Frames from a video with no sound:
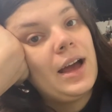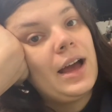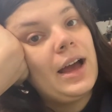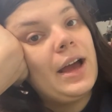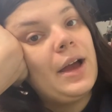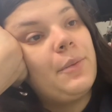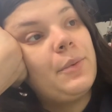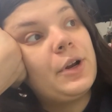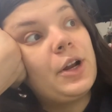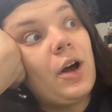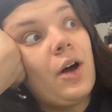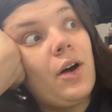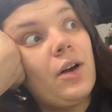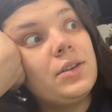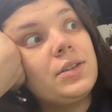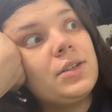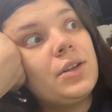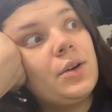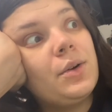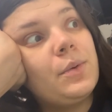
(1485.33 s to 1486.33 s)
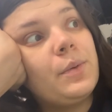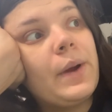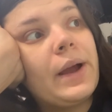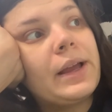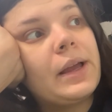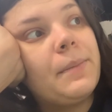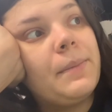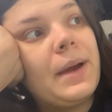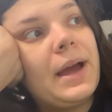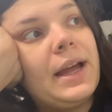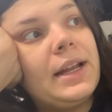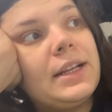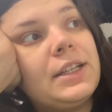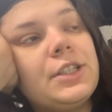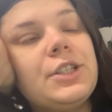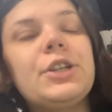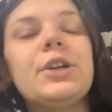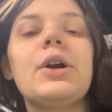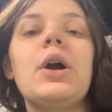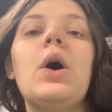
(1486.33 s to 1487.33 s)
I would also
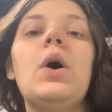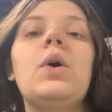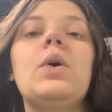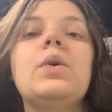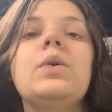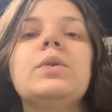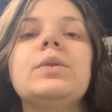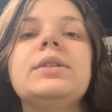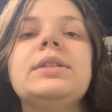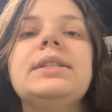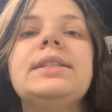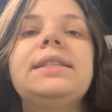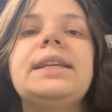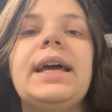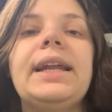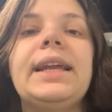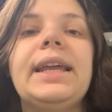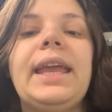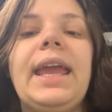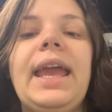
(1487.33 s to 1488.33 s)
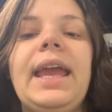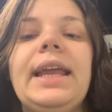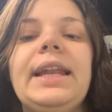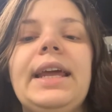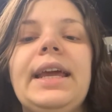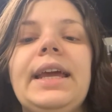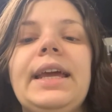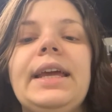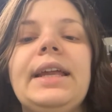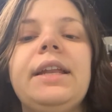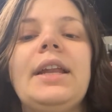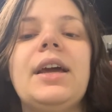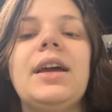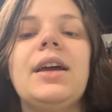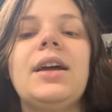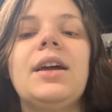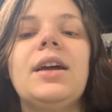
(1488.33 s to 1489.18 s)
recommend your own dedicated